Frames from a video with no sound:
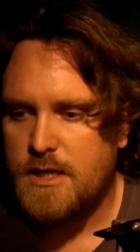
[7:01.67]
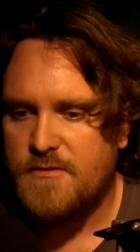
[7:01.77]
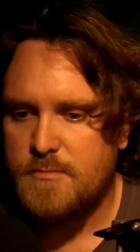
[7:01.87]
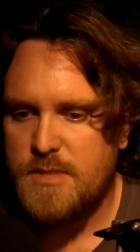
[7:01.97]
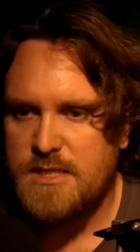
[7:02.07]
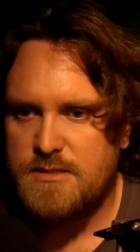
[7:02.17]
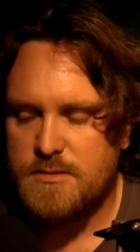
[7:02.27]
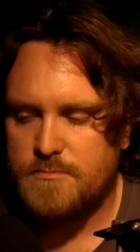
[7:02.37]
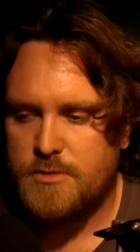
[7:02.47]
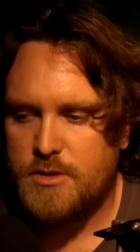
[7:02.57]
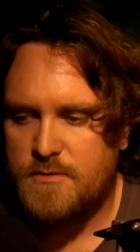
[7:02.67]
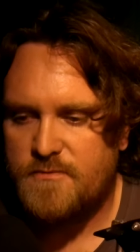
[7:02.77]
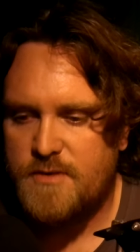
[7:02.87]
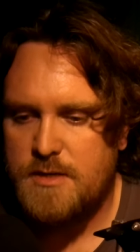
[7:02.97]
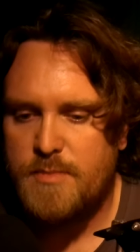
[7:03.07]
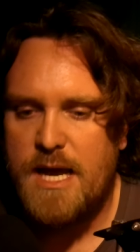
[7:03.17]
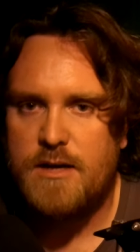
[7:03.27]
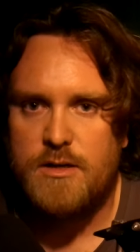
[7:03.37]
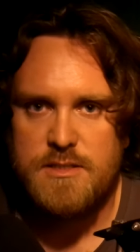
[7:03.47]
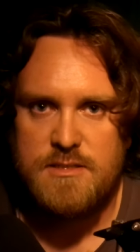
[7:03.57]
given me some good
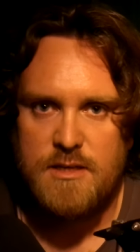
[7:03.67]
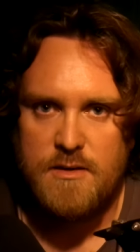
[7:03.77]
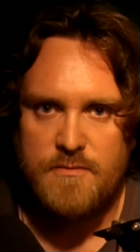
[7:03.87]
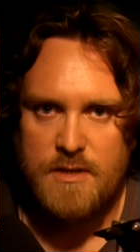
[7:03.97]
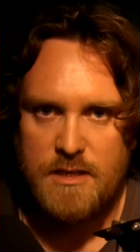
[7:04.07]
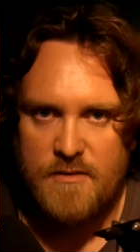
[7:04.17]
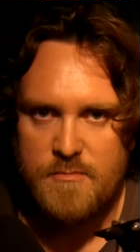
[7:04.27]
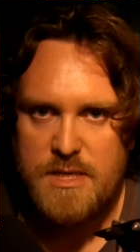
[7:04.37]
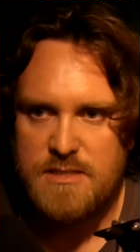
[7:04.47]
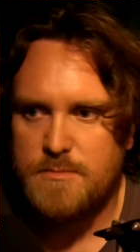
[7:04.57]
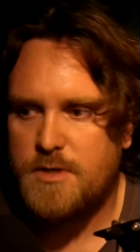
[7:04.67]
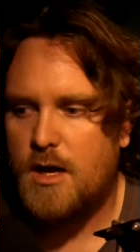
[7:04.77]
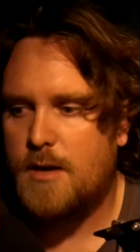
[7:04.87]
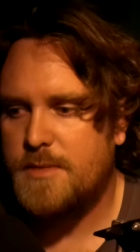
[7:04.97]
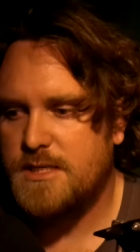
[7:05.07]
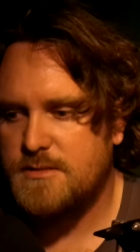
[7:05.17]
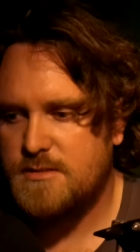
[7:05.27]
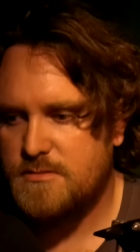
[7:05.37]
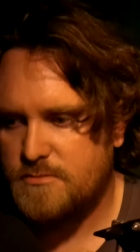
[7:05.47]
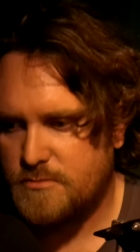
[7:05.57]
feedback on stuff and given me some
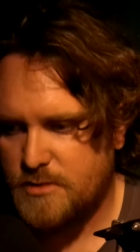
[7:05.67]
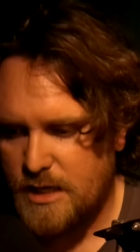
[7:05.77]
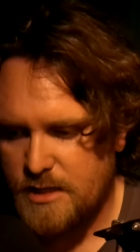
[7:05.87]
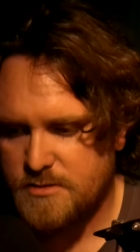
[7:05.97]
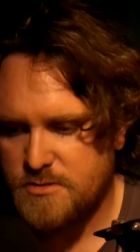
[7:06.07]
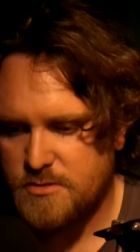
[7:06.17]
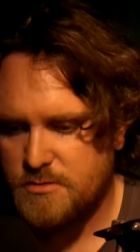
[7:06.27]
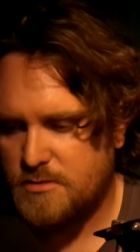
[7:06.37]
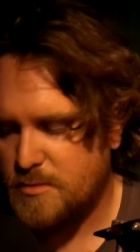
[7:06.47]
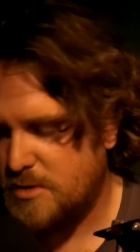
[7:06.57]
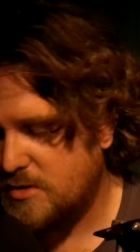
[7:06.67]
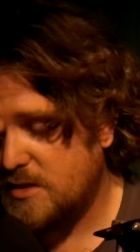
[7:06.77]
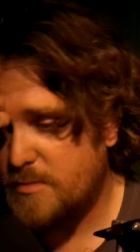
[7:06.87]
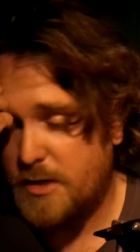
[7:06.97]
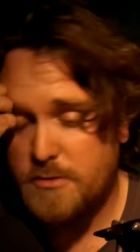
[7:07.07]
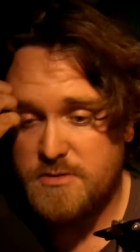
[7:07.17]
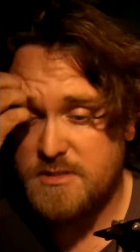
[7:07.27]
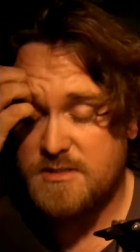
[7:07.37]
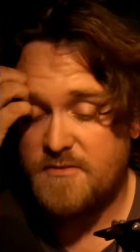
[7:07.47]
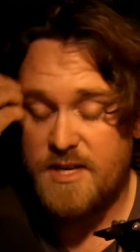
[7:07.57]
comments, answered community posts
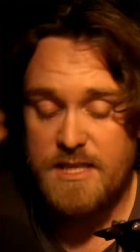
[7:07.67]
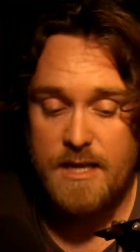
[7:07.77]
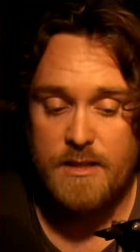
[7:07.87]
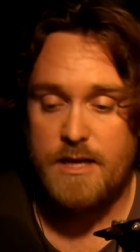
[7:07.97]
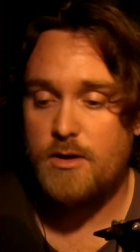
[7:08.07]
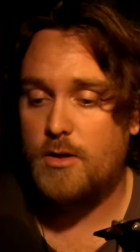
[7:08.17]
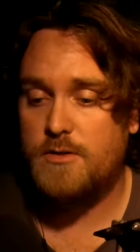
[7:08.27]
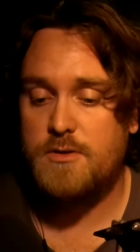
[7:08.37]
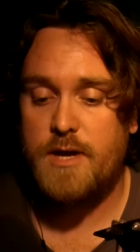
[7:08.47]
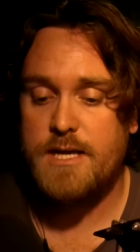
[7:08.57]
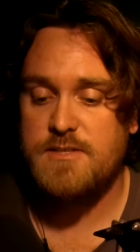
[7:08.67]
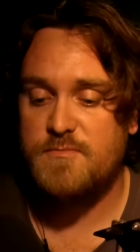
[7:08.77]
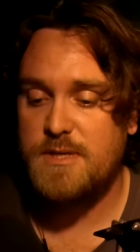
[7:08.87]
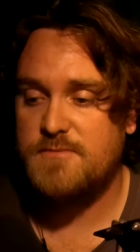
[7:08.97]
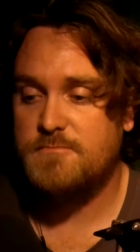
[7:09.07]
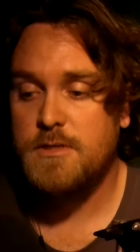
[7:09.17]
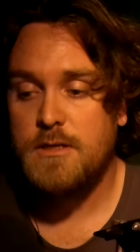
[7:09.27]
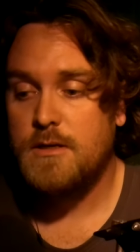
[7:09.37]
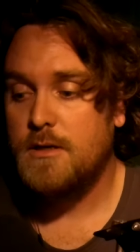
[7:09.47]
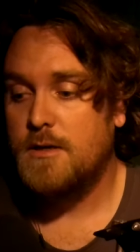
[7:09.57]
and stuff like that. Like all you guys have been
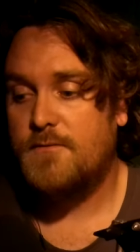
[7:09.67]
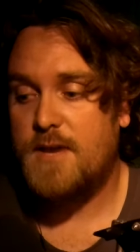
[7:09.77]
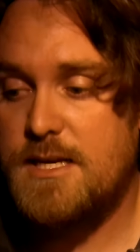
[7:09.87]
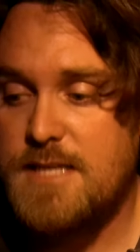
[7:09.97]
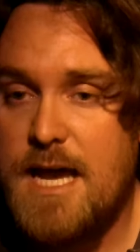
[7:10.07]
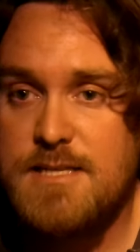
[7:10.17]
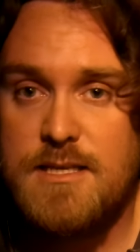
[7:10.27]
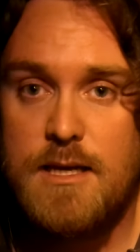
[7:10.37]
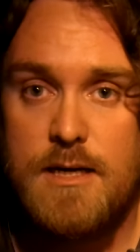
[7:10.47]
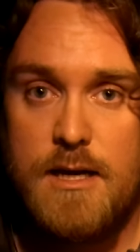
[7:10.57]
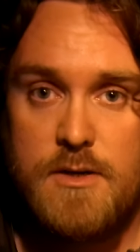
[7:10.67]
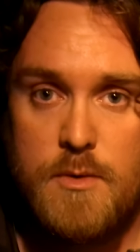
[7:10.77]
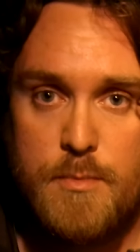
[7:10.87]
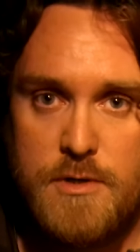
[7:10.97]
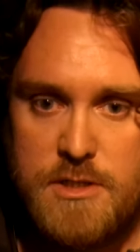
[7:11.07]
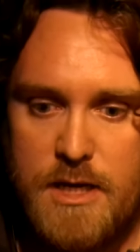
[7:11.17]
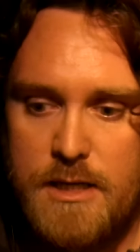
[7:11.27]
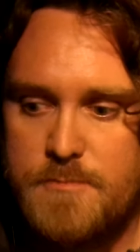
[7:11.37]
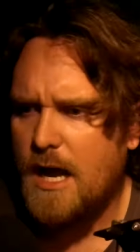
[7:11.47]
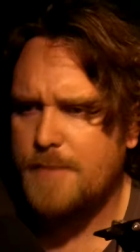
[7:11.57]
fantastic and I do
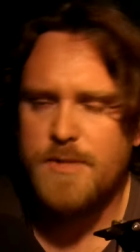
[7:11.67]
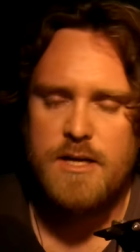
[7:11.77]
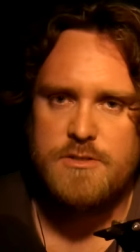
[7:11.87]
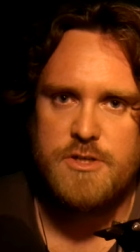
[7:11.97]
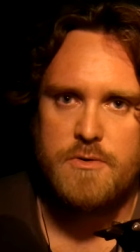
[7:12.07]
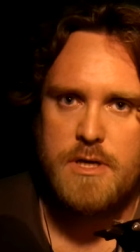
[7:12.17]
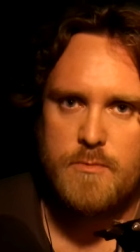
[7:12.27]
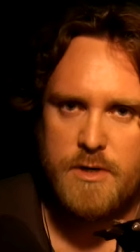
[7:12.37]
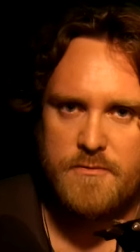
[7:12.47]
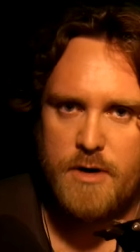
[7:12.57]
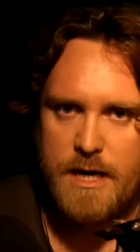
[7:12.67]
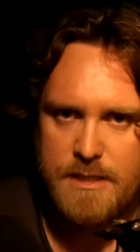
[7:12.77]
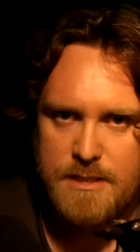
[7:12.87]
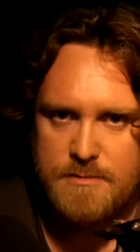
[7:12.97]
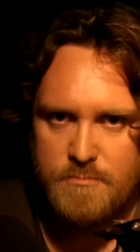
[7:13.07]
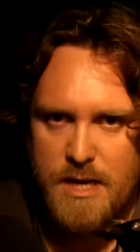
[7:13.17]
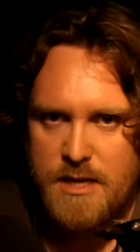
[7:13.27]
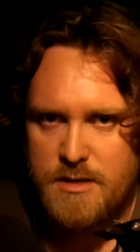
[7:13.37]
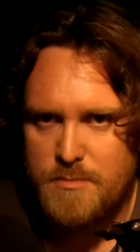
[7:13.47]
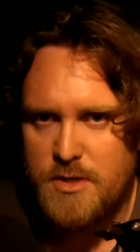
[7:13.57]
appreciate it. I'm not joking whenever I did
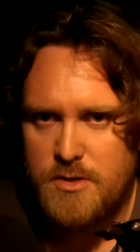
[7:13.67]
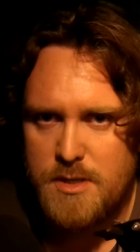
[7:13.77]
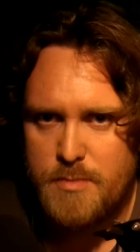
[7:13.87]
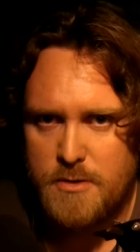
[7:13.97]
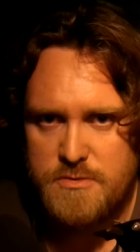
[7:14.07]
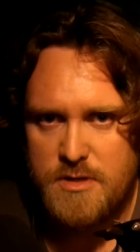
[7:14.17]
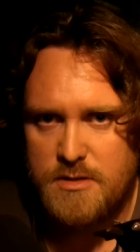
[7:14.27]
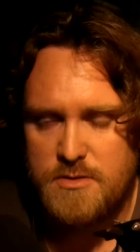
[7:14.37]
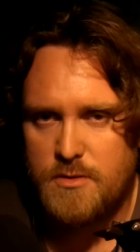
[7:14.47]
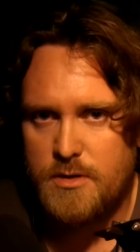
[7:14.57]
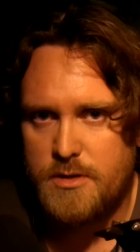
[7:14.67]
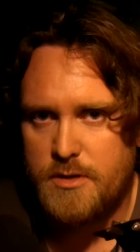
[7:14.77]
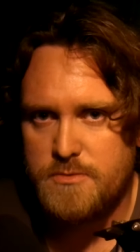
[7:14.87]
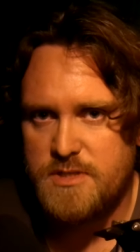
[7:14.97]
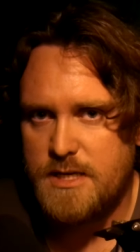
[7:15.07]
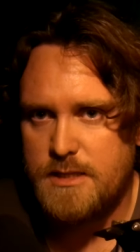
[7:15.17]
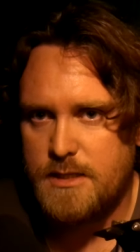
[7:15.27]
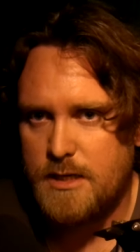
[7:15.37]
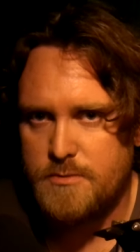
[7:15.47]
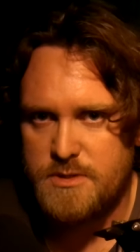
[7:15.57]
make a community post not too long ago saying
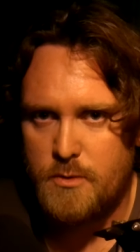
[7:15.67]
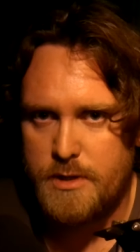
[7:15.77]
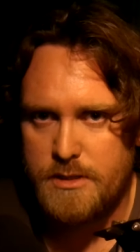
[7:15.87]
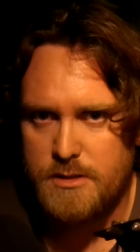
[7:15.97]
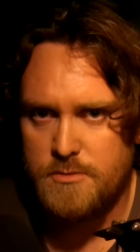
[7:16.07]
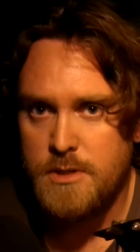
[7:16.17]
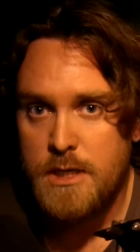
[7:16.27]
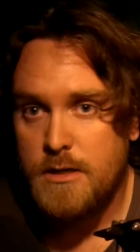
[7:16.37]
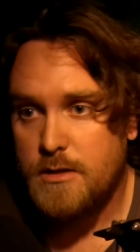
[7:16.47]
that I was going to